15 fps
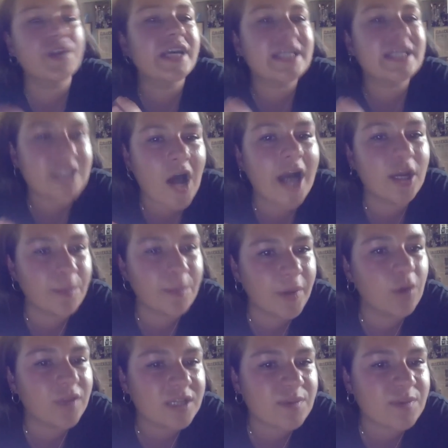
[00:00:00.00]
asylum
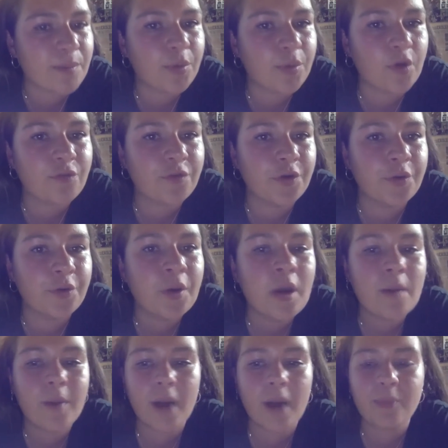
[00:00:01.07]
bill that's been put through
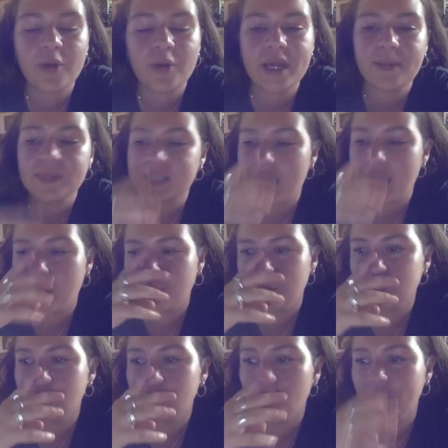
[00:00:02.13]
by Priti Patel and
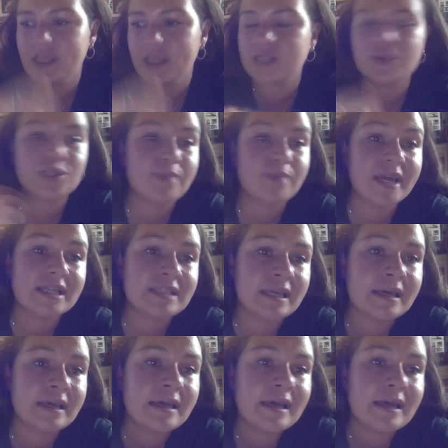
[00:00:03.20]
the Tories, which makes
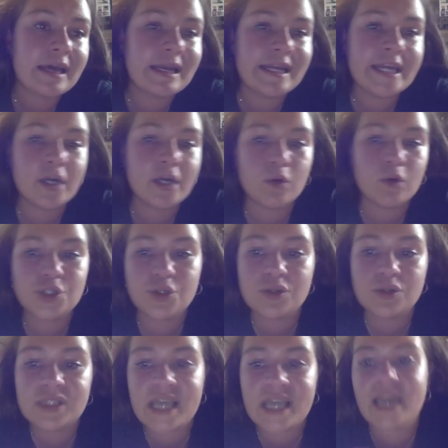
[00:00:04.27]
it illegal
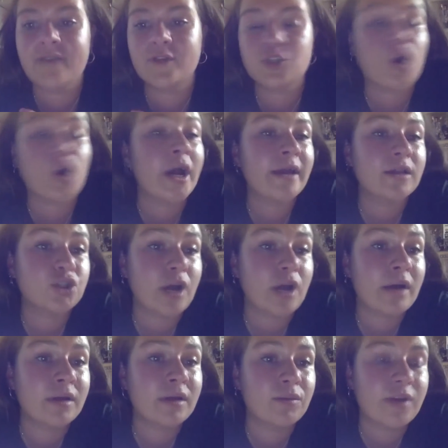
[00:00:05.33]
to save a
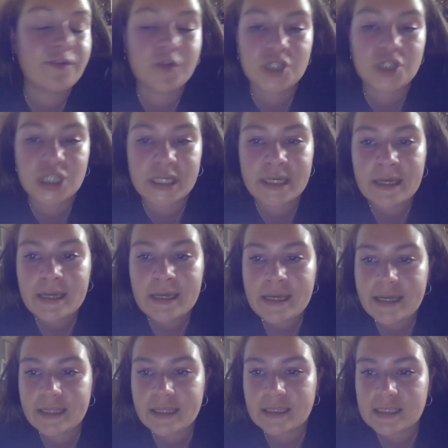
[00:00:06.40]
drowning refugee
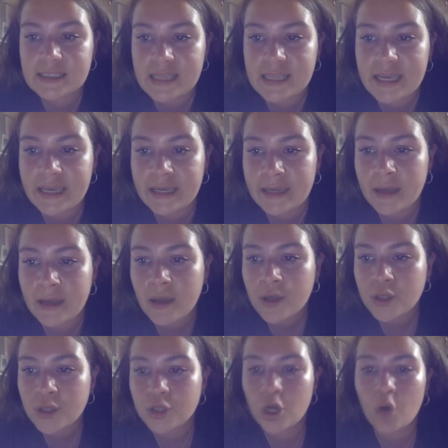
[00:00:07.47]
in the sea.
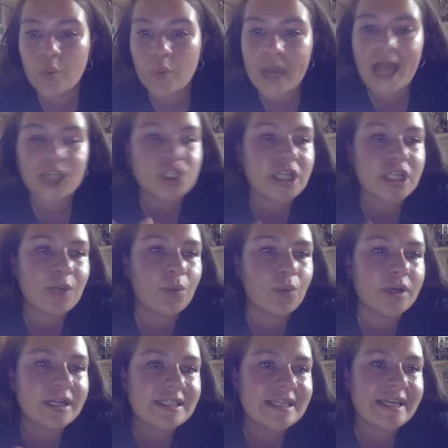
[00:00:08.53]
We actually
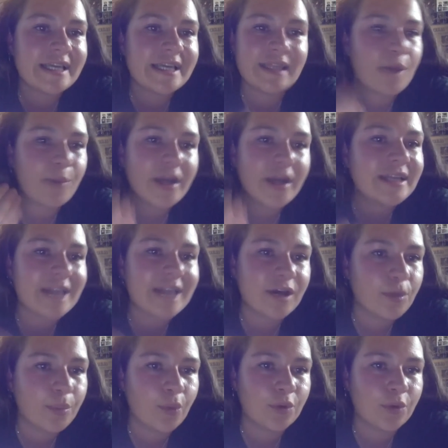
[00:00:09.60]
want to see a breakdown
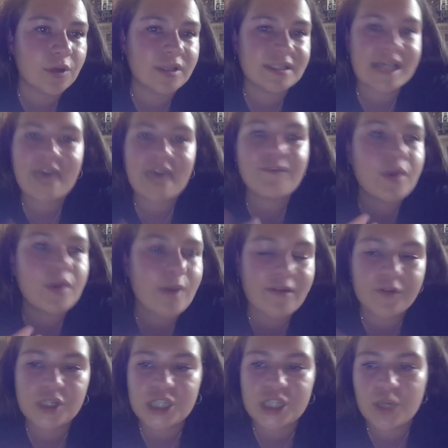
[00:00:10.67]
of borders, every
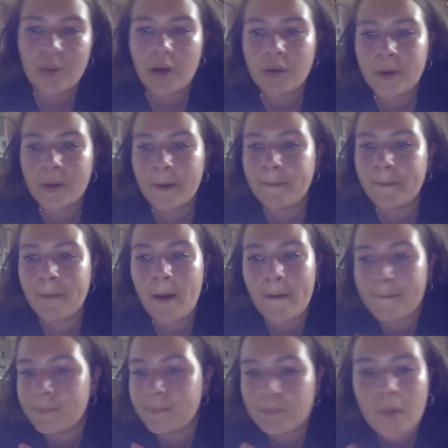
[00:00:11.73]
refugee welcome.
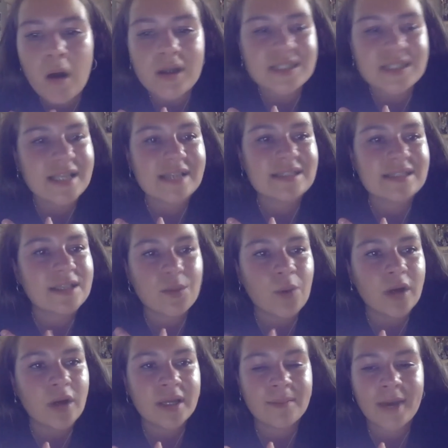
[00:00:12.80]
Marx says that the
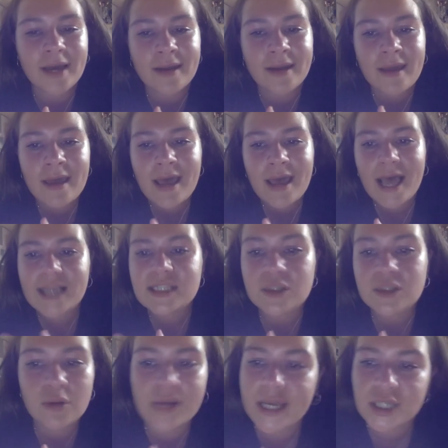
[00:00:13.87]
working man has
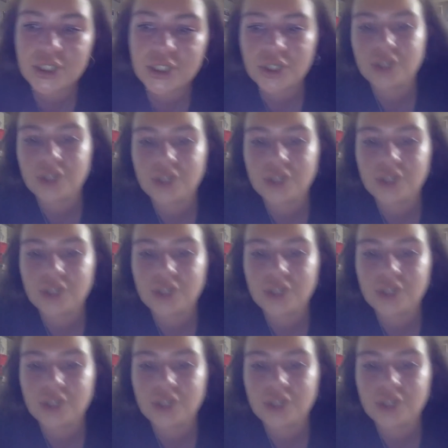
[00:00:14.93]
no nation.